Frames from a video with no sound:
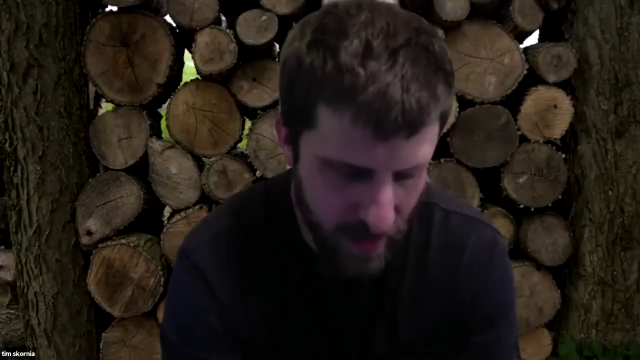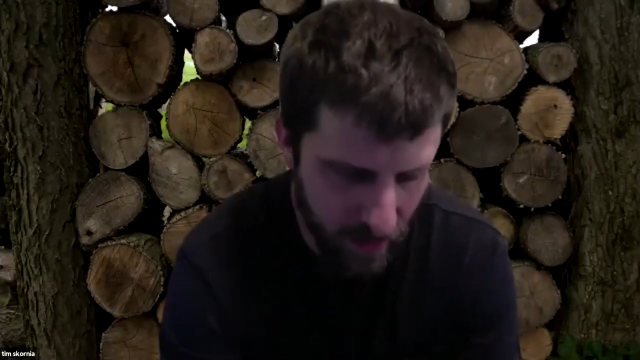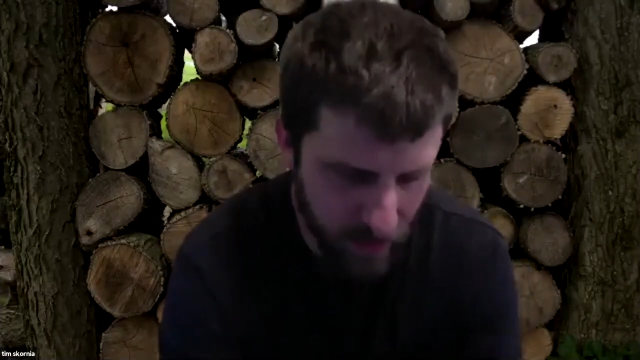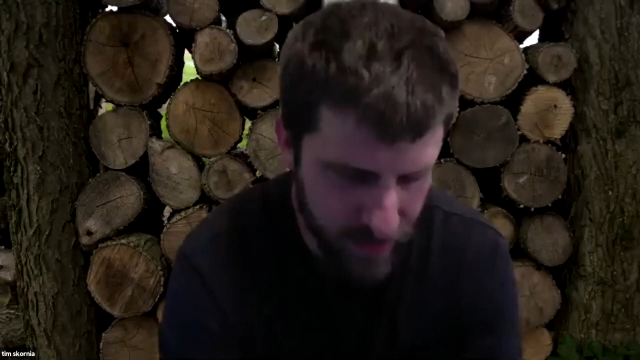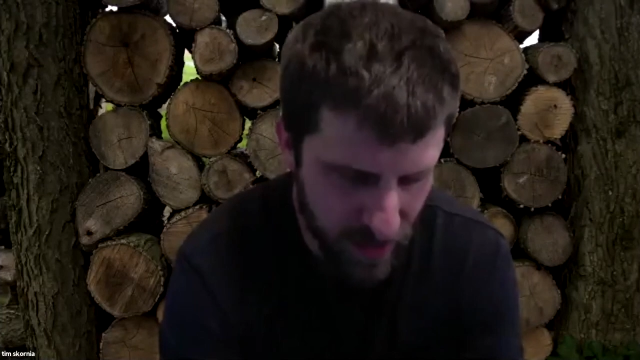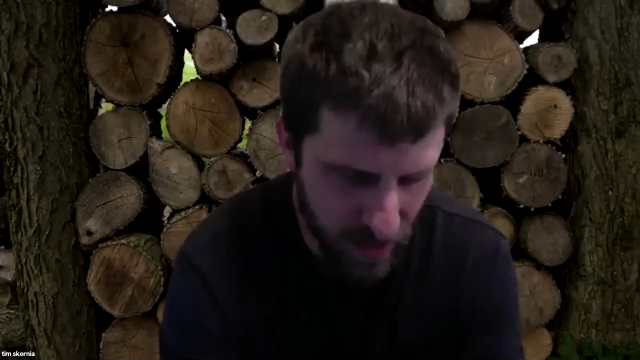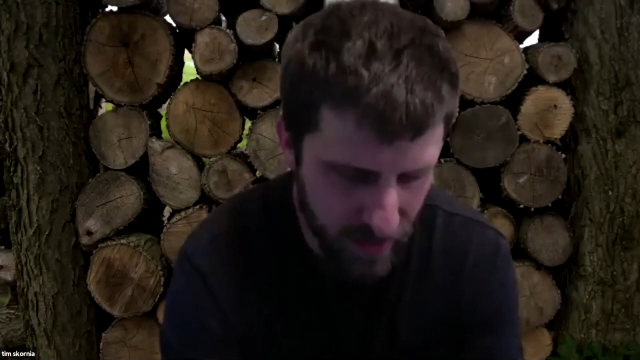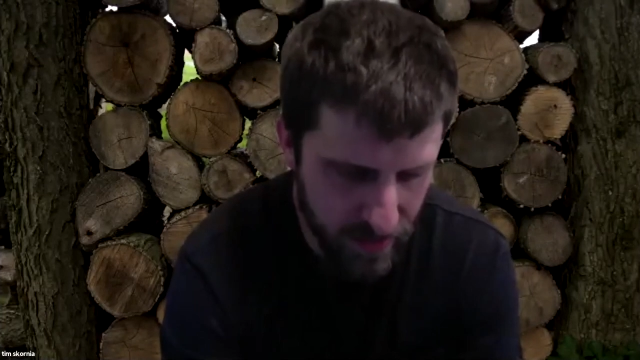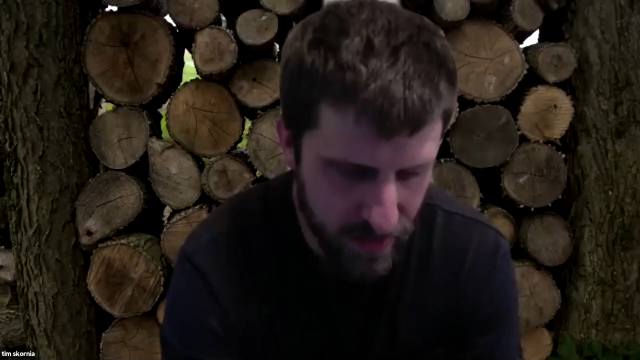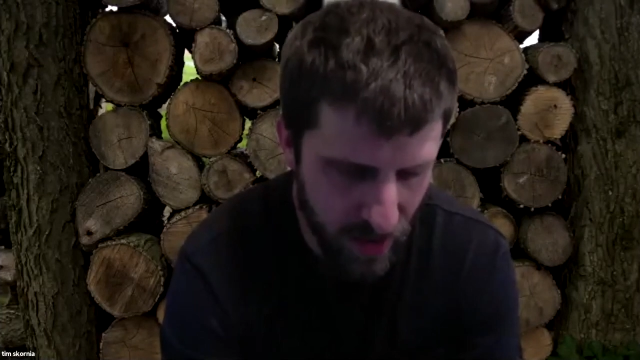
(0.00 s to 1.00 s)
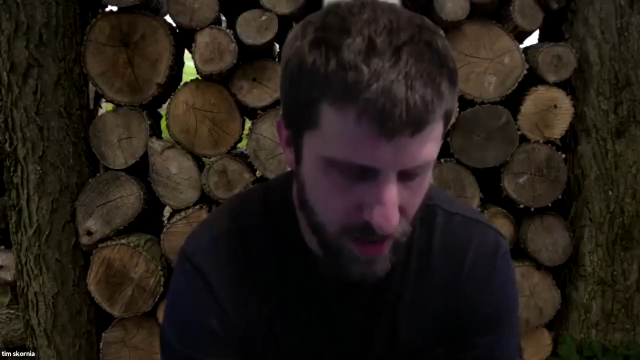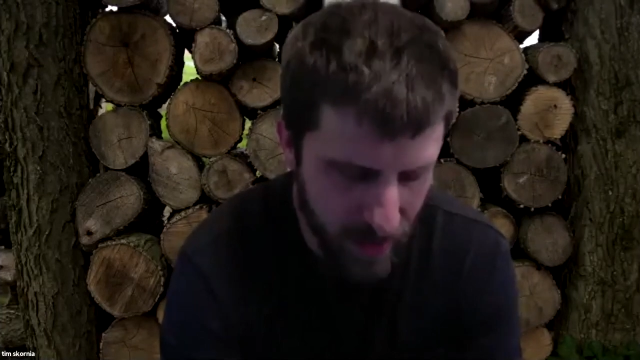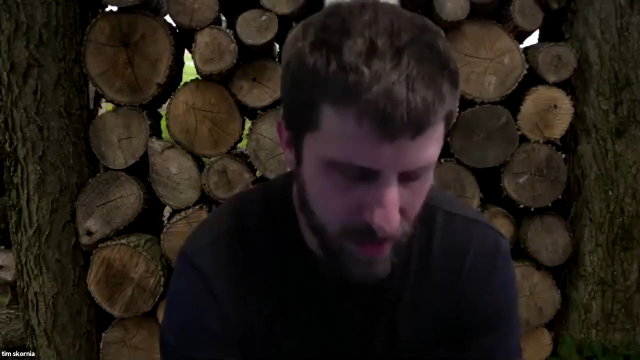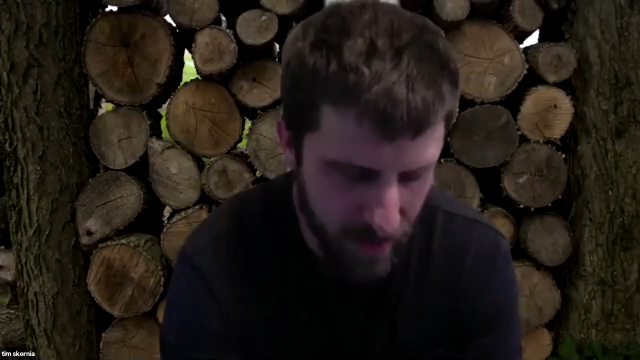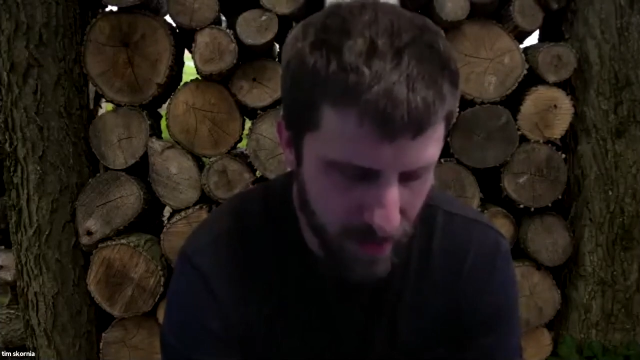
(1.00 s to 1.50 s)
we started
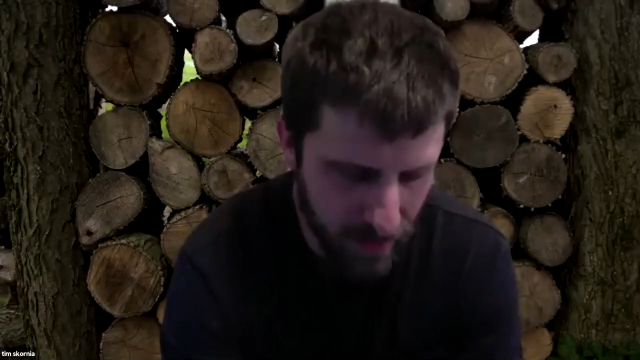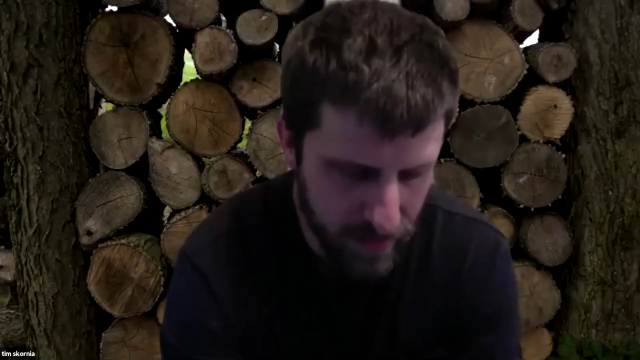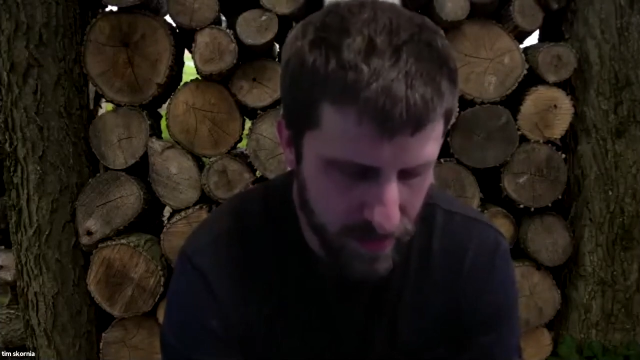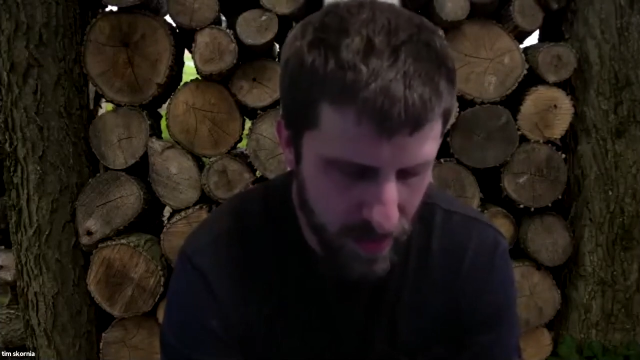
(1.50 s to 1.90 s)
talking about